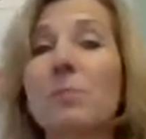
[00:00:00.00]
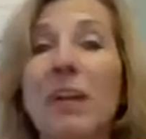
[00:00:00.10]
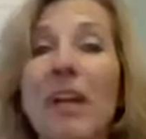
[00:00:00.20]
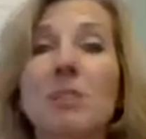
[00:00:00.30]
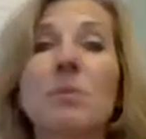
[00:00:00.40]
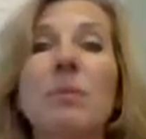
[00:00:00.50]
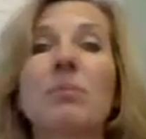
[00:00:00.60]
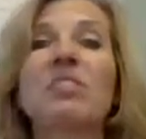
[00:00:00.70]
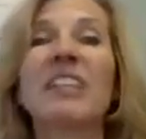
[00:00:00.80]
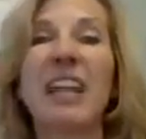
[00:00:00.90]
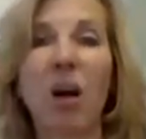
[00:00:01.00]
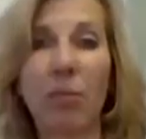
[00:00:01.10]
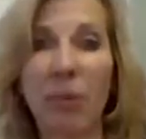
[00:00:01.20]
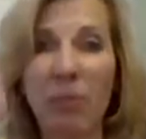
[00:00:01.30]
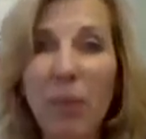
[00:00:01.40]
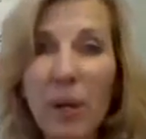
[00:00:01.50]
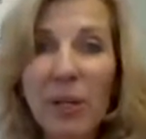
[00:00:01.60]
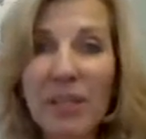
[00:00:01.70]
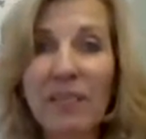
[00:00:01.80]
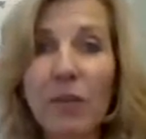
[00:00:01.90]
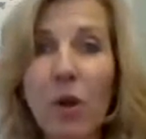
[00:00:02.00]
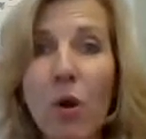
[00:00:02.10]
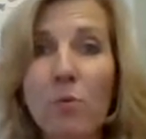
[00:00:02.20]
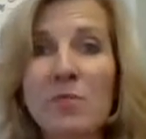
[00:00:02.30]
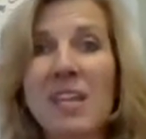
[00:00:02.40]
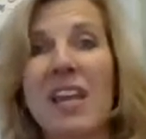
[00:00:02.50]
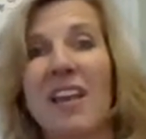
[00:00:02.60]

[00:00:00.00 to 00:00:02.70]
because people need help marketing their homes,